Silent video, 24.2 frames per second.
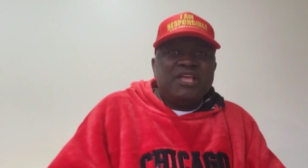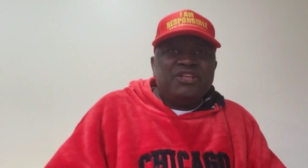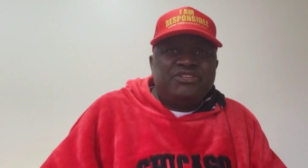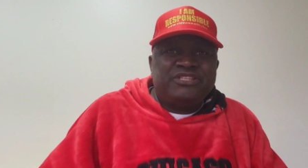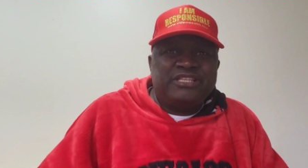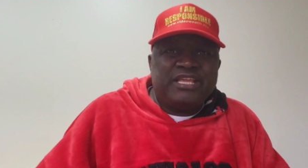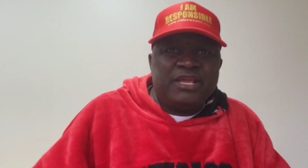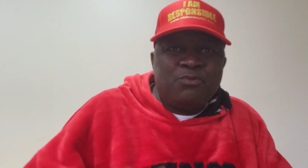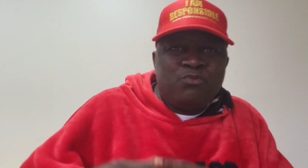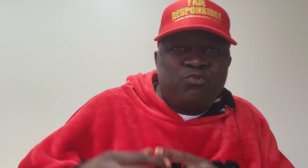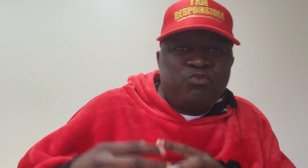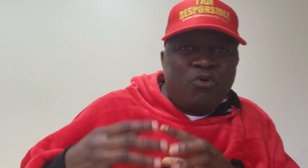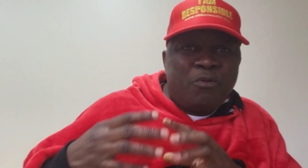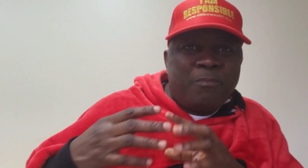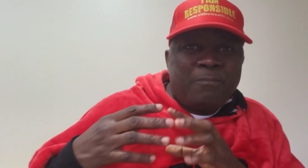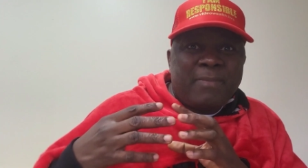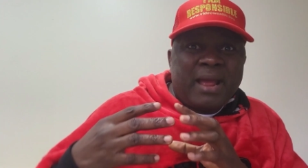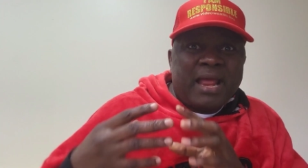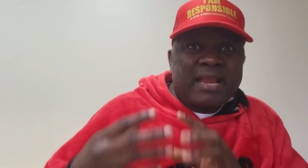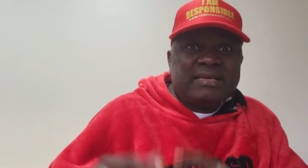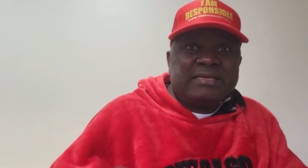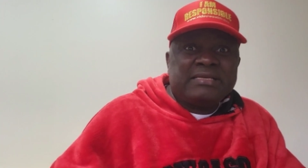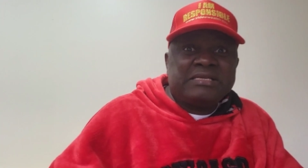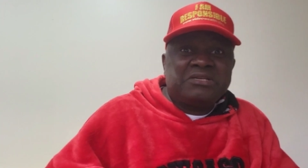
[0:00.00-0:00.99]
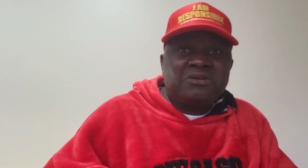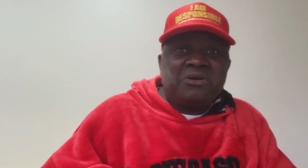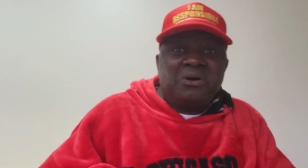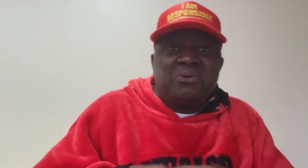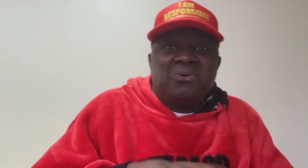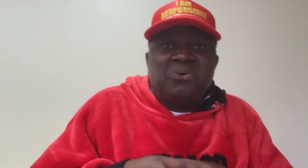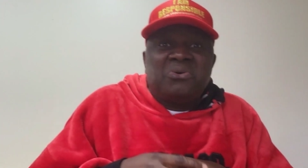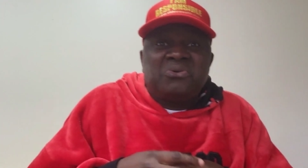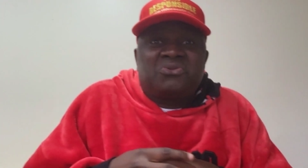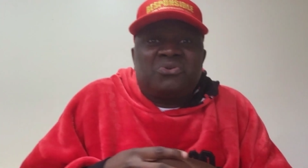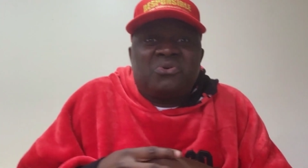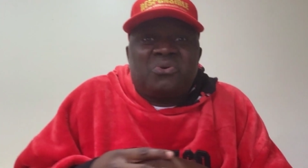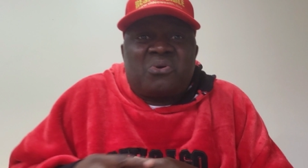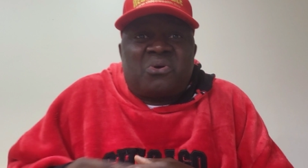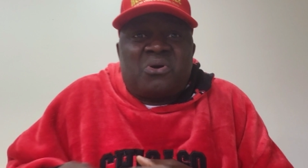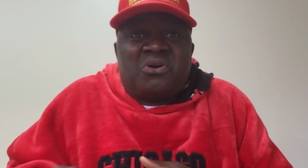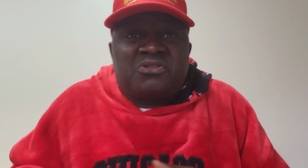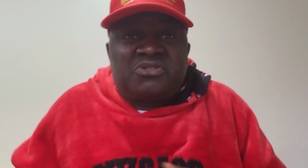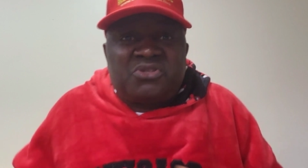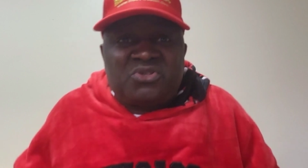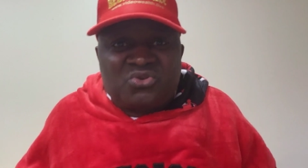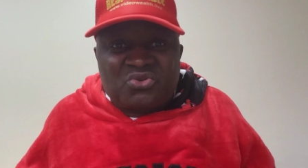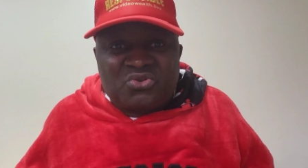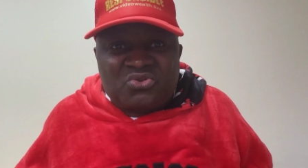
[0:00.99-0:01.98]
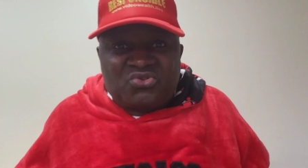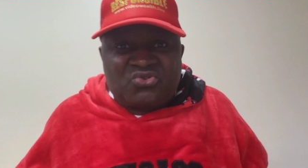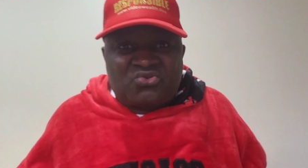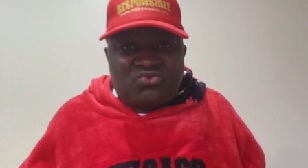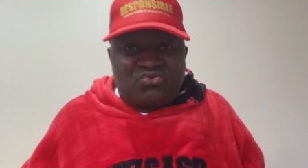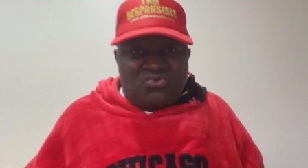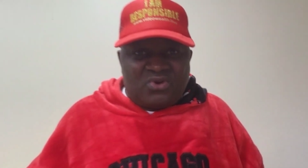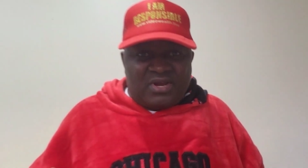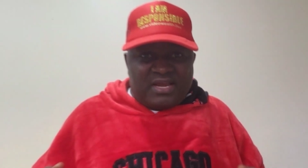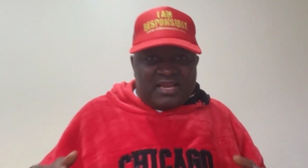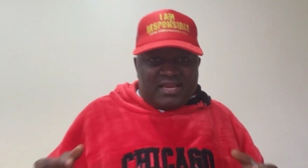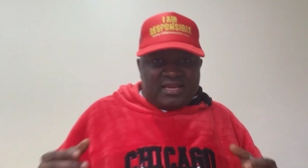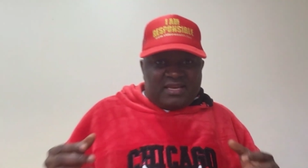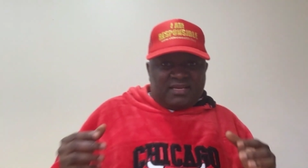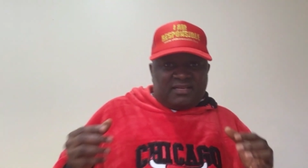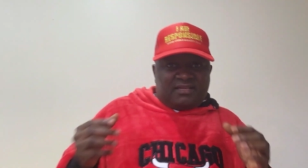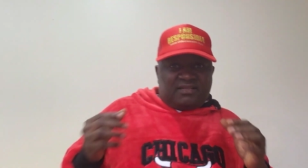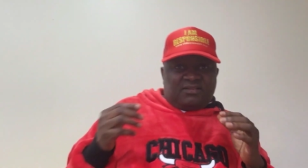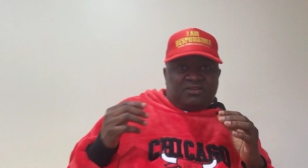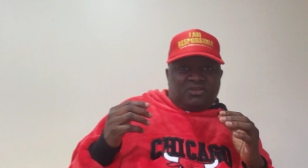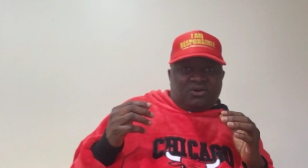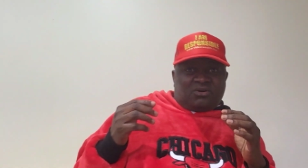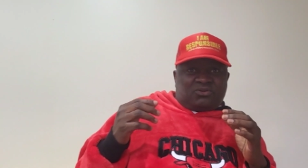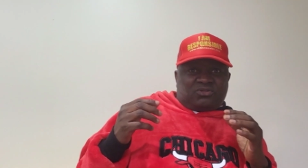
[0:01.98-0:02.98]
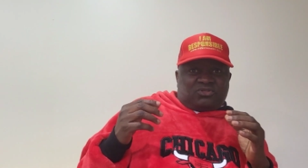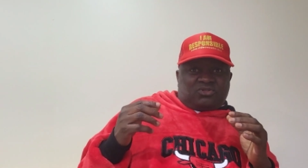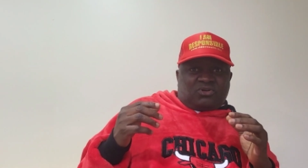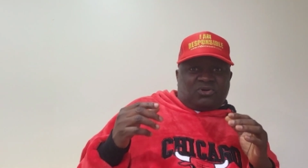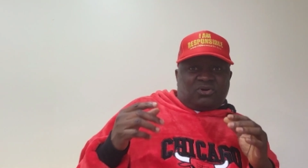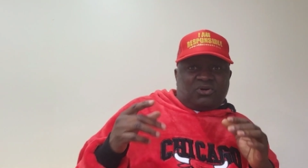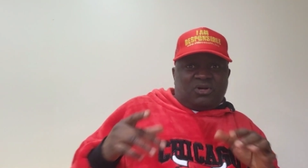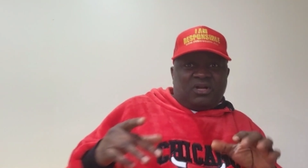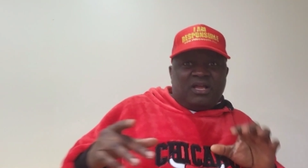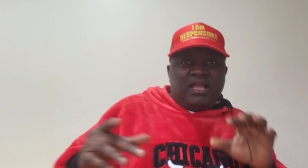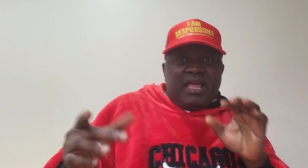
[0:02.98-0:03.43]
The woman did not go to court to sue any doctor.